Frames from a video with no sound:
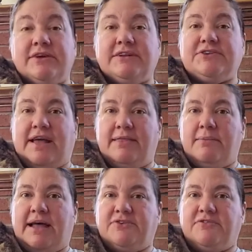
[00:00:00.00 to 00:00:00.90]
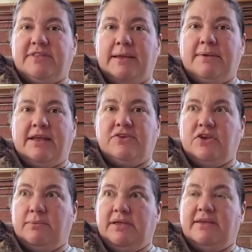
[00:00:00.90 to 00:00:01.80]
going to try the Badger Flame next
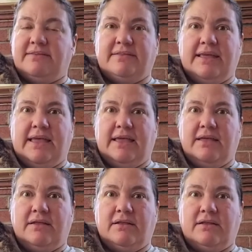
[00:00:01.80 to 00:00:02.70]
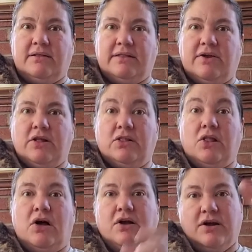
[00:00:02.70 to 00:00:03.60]
year because they're a
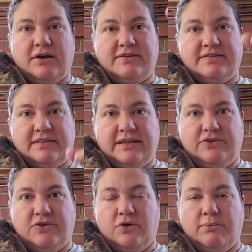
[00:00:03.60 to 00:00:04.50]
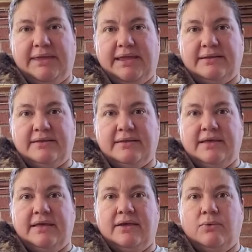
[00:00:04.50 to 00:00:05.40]
longer cylindrical beet
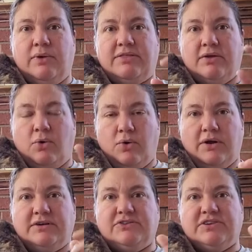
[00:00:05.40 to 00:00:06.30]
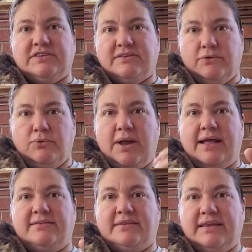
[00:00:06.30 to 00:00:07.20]
with oranges and
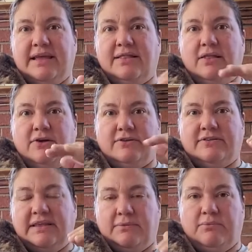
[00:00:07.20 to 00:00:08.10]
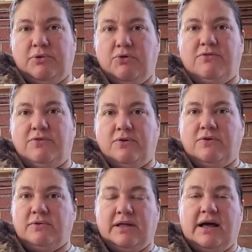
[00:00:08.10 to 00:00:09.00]
reds and yellows and
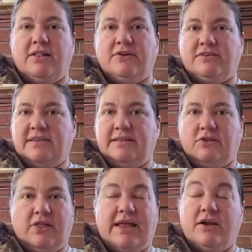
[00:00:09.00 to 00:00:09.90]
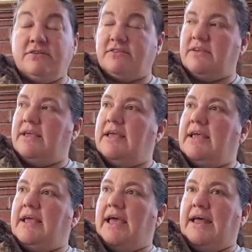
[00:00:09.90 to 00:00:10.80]
beautiful colors in the layers.
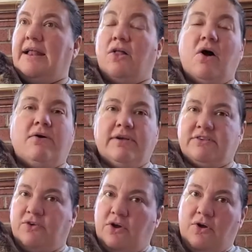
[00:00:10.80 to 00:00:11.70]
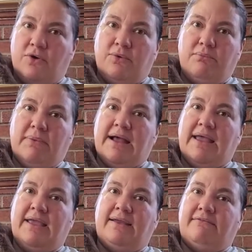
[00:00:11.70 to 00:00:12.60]
And I'll always grow
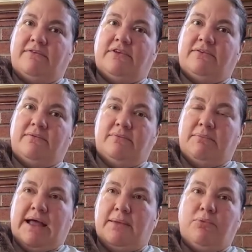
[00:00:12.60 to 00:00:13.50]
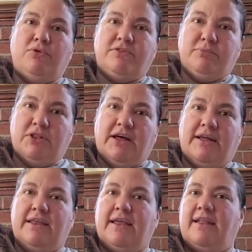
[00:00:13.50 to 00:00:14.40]
my Bull's
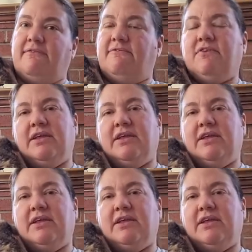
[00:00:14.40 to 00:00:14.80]
Blood and